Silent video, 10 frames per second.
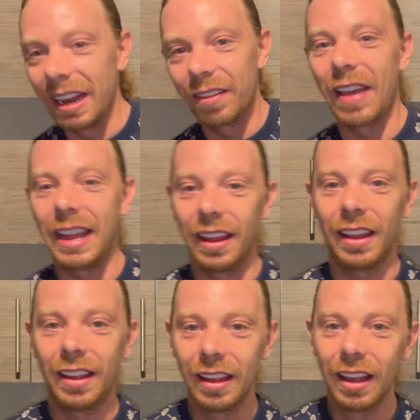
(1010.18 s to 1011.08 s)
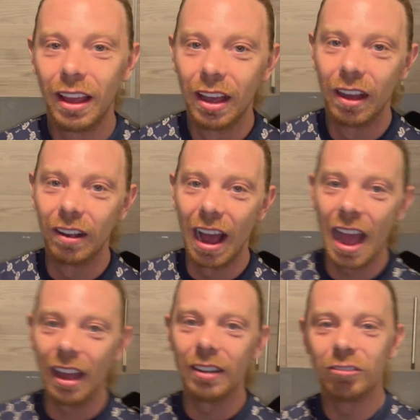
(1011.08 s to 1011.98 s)
event.
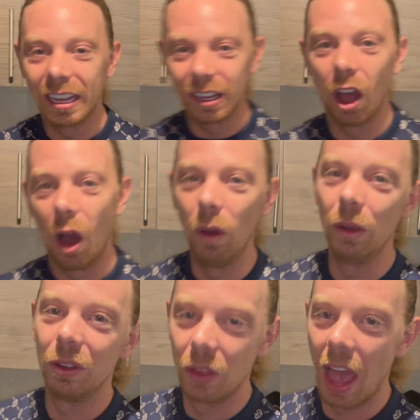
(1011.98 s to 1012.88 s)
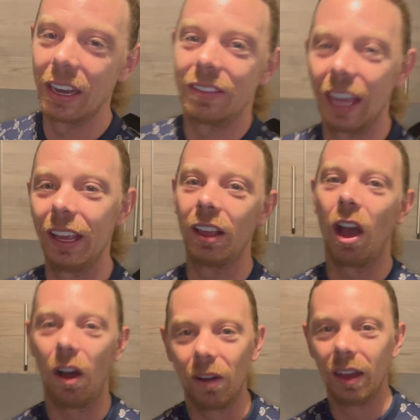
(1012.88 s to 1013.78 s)
Alright? Ringo, you know the tingo.